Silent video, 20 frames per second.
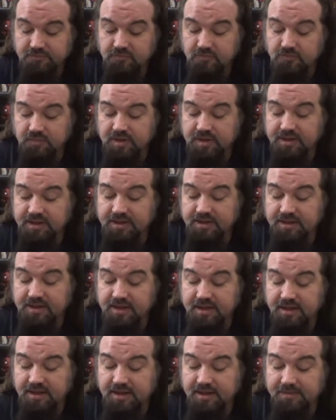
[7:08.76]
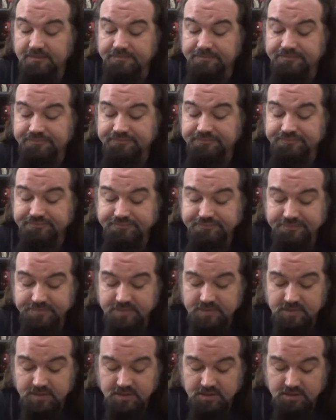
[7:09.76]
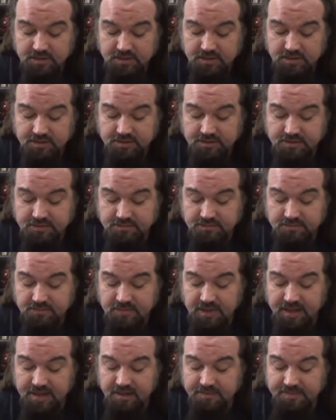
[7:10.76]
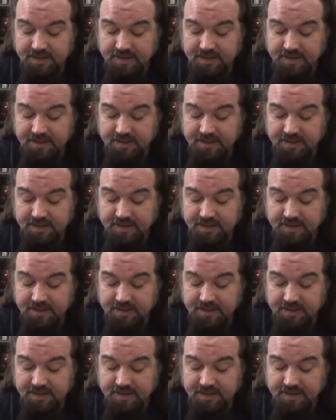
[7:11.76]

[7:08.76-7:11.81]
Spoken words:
When Iron